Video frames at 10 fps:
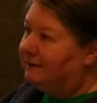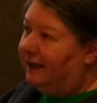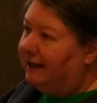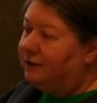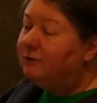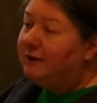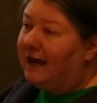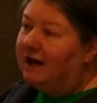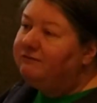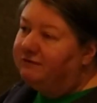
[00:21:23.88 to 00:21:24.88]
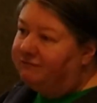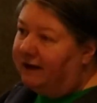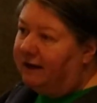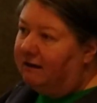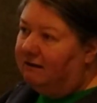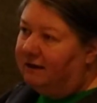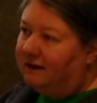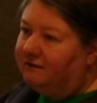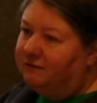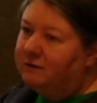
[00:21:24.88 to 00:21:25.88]
you don't have to file
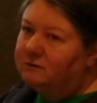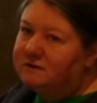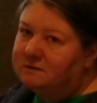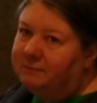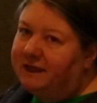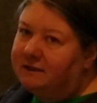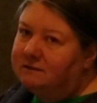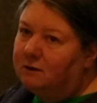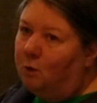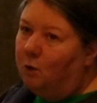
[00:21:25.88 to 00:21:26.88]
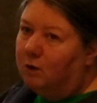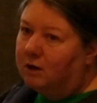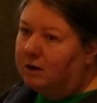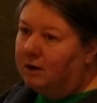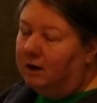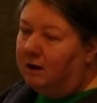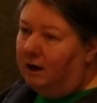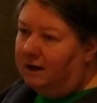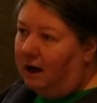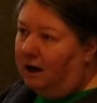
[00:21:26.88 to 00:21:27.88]
if you don't spend or
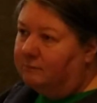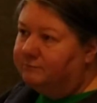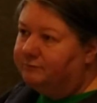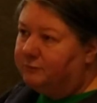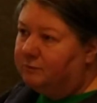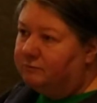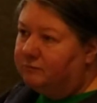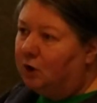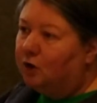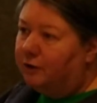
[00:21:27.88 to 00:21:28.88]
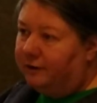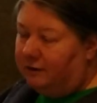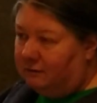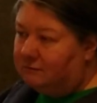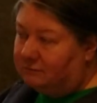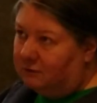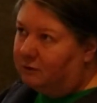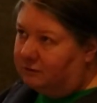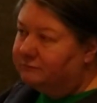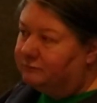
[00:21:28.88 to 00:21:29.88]
earn
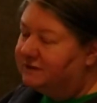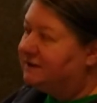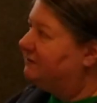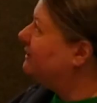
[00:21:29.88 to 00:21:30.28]
or receive in